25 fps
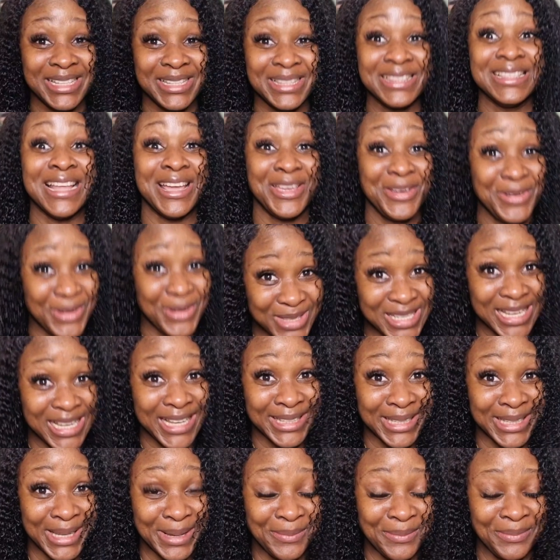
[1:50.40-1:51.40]
Now you go
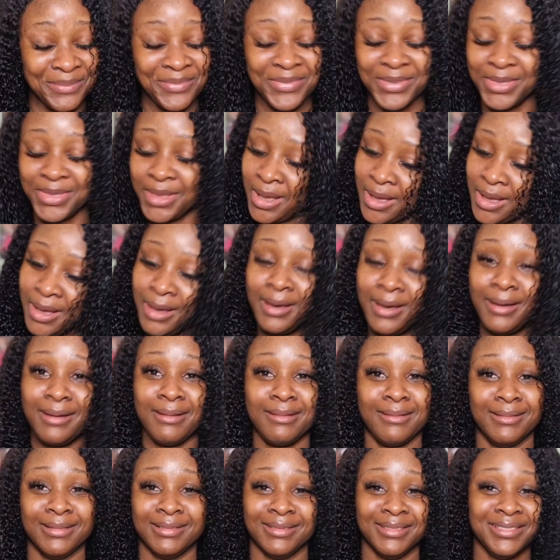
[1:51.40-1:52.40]
tell them. No,
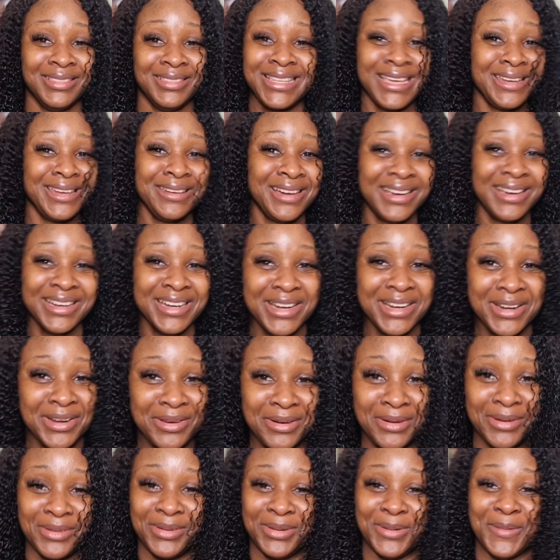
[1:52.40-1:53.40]
they're not gonna
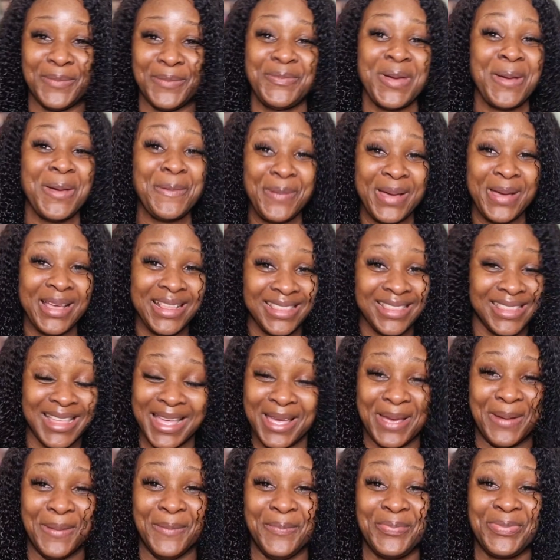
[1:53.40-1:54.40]
know. Pepper
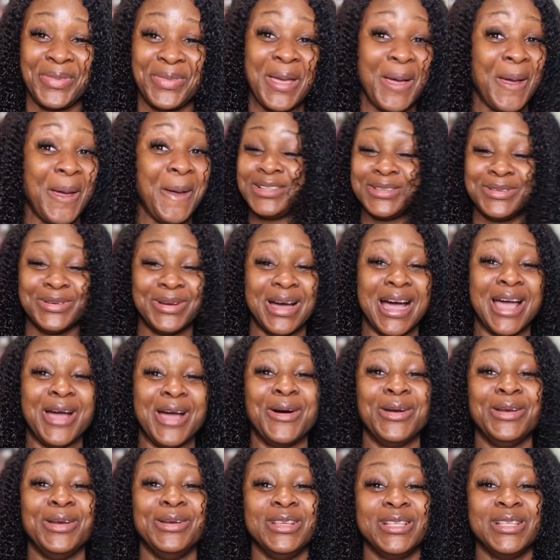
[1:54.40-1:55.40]
them. You guys know I
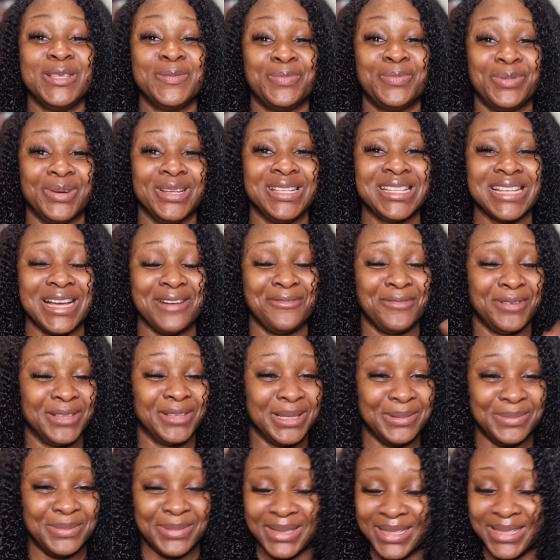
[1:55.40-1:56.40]
always preach
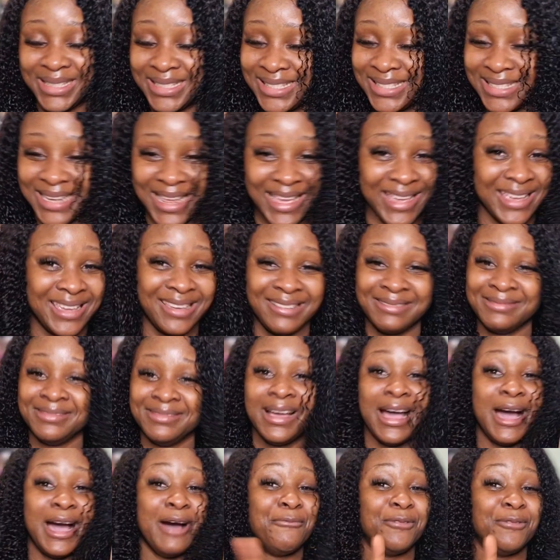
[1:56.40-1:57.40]
affordability. Like
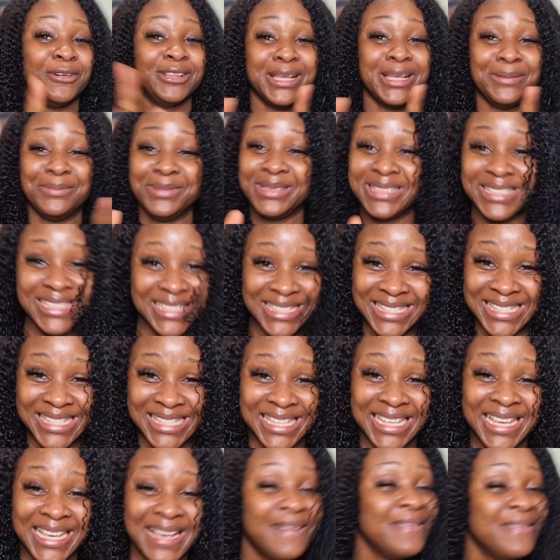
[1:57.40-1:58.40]

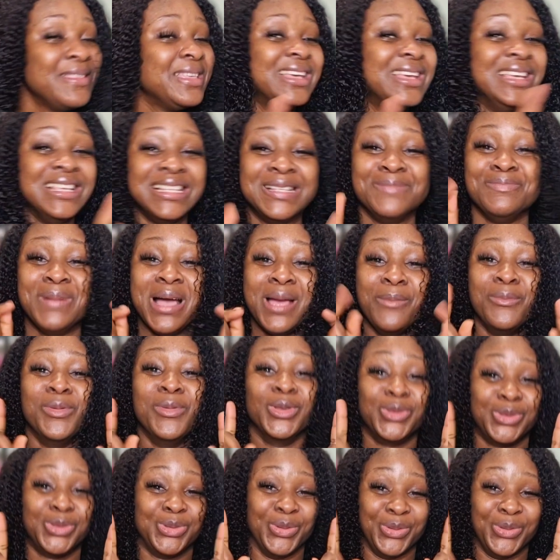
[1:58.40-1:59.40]
affordability is my
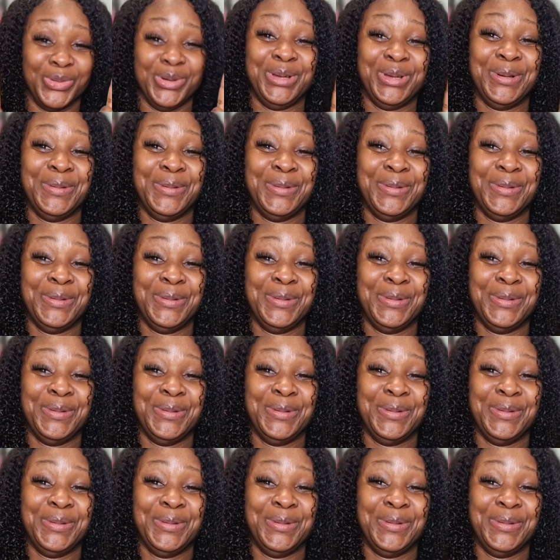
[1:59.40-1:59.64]
motto.